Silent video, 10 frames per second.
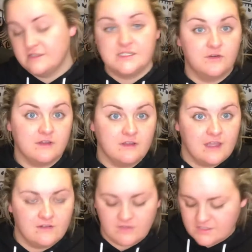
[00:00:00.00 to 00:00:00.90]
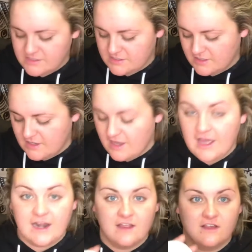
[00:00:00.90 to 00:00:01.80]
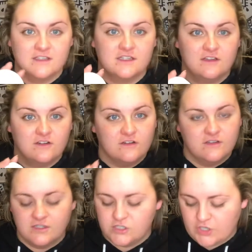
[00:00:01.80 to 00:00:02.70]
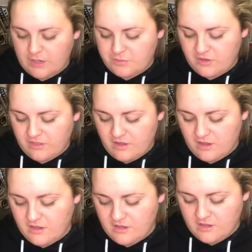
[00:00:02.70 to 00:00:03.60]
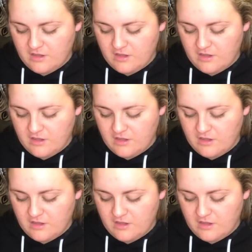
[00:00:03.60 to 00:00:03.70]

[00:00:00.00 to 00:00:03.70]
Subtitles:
silk canvas, and I lost the little scraper thing,